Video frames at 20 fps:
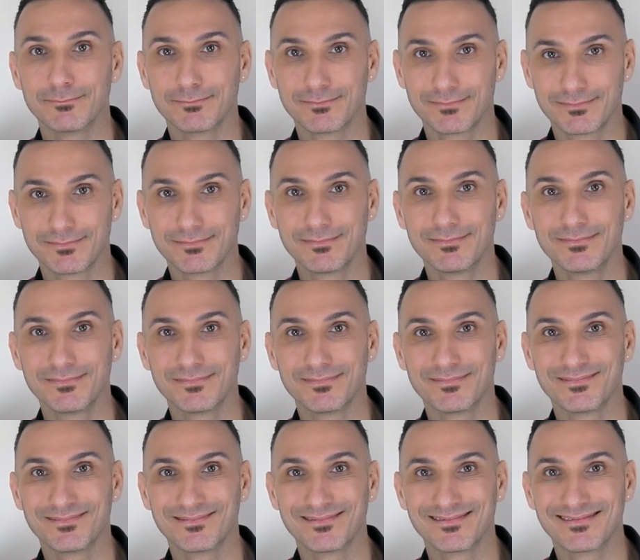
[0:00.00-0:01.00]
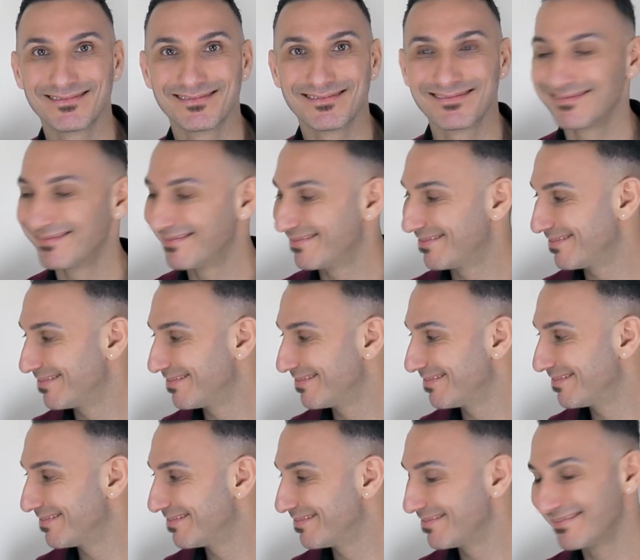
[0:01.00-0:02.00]

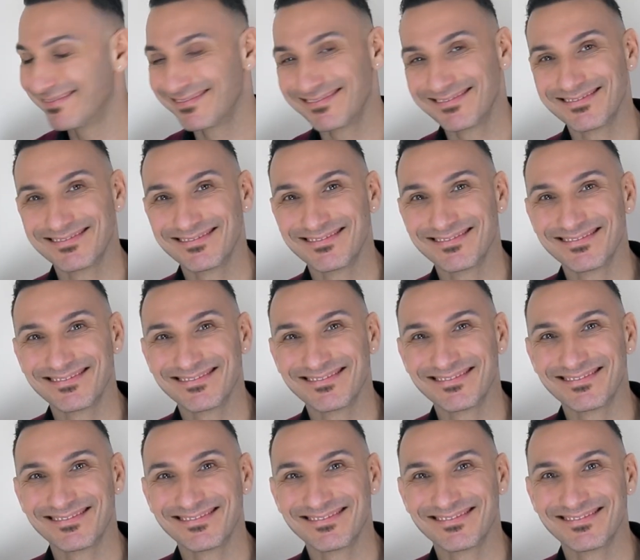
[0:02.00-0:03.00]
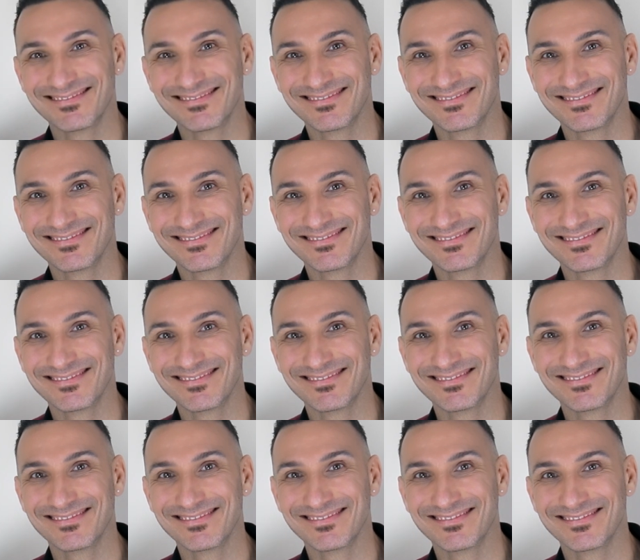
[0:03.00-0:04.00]

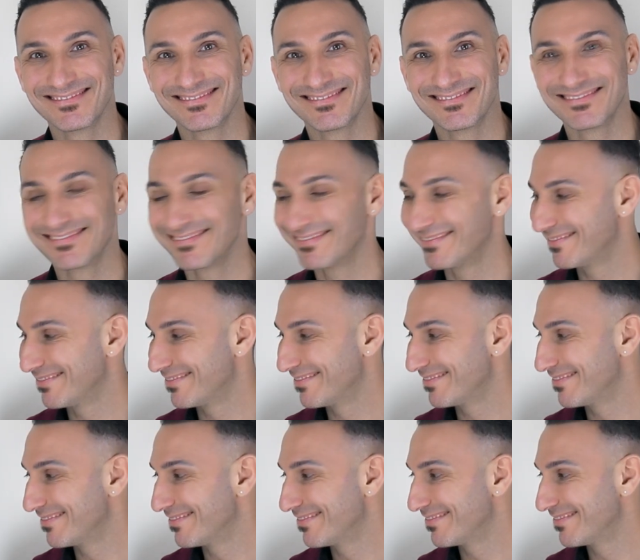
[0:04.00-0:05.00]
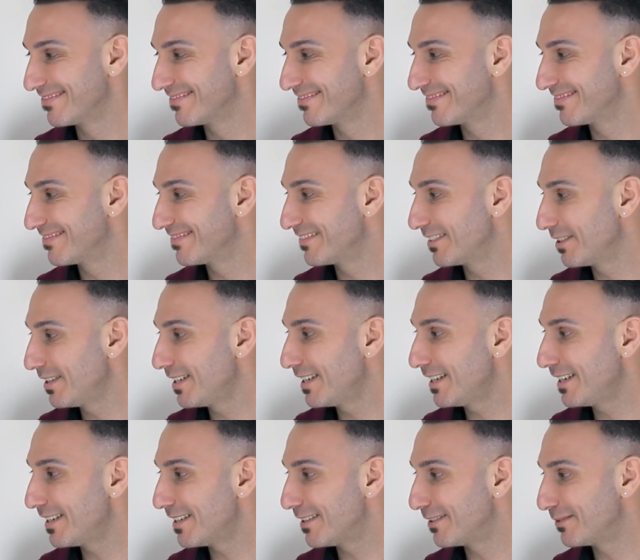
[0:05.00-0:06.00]

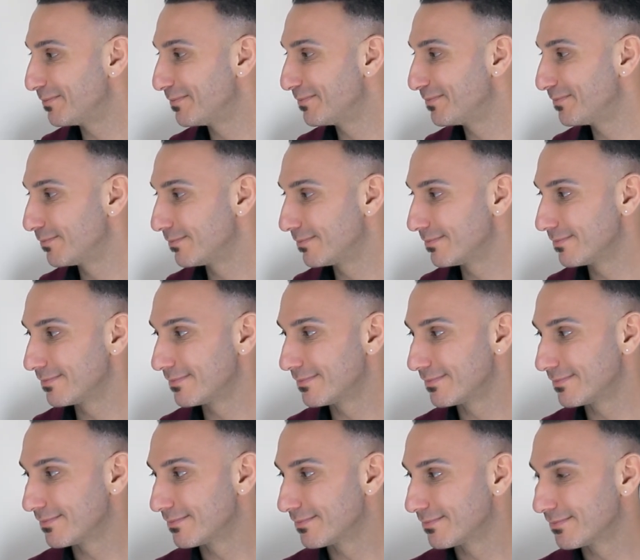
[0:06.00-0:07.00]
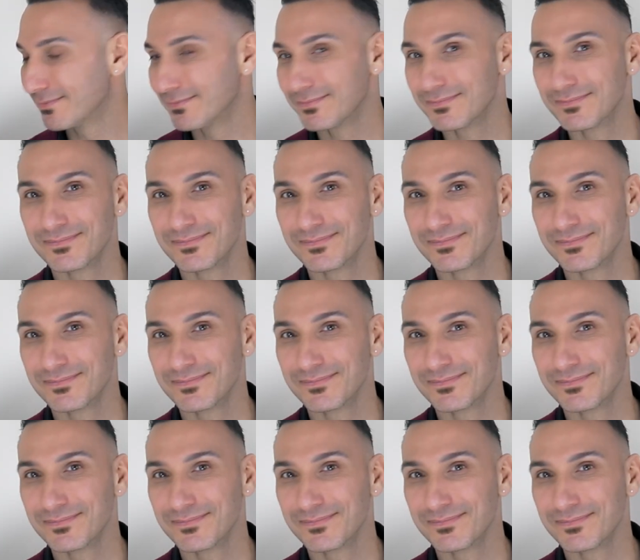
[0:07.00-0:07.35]
No words are spoken by the person on screen.